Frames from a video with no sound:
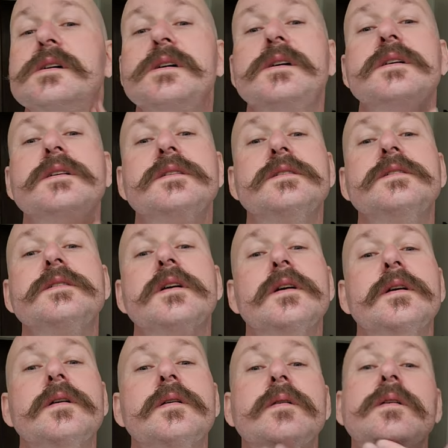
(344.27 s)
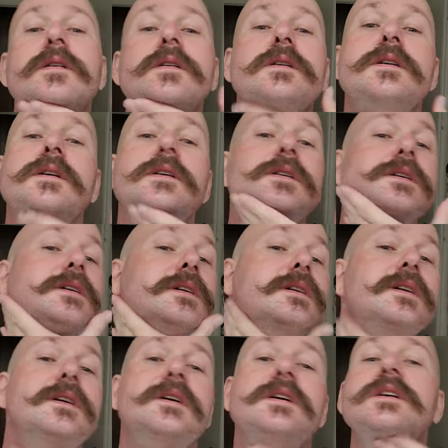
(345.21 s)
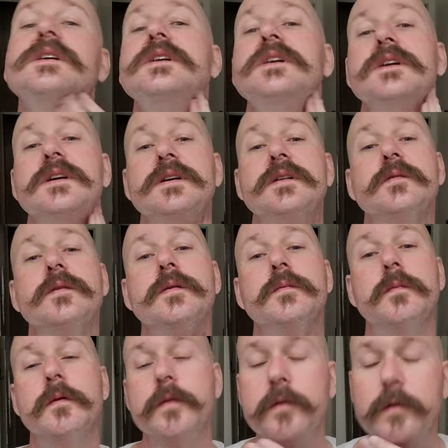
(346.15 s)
And so we will